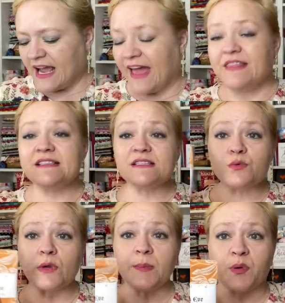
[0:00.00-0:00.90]
And this is a
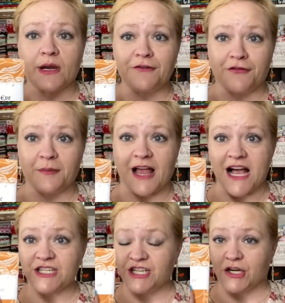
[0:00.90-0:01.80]
reprint from
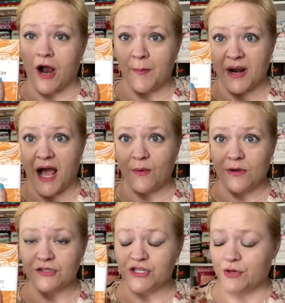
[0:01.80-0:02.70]
last year, but I
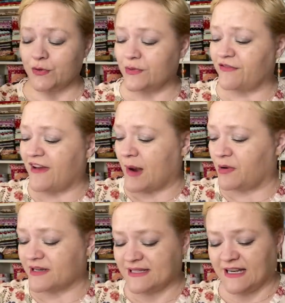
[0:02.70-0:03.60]
will show you the
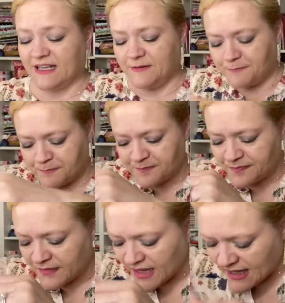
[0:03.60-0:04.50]
fabrics in it.
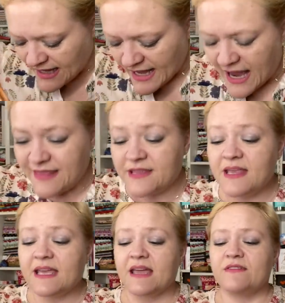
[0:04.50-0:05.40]
And then
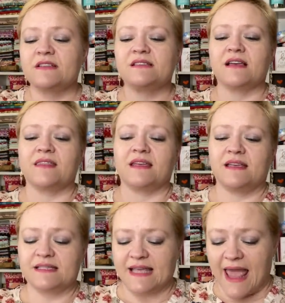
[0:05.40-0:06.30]
they gave us these